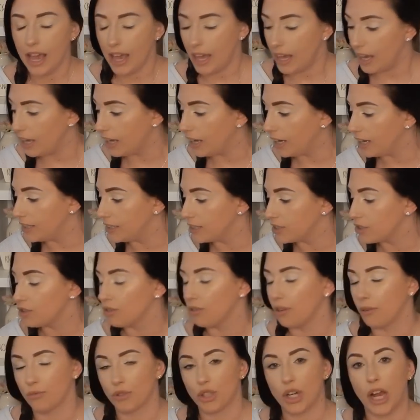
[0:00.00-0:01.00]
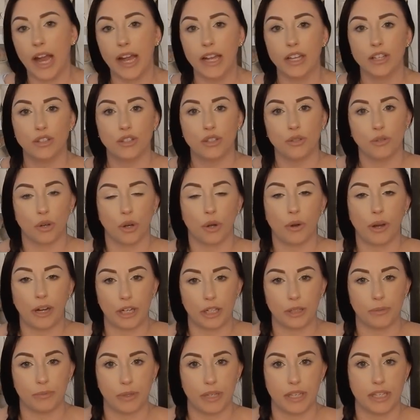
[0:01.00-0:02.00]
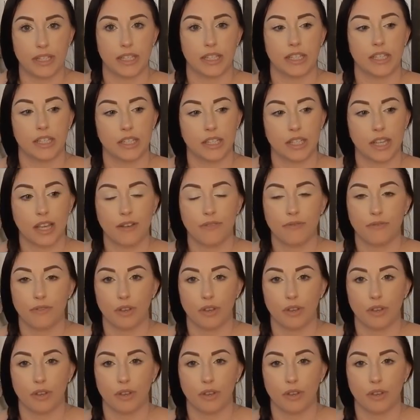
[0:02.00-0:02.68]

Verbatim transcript: and so I'm trying to acquire pieces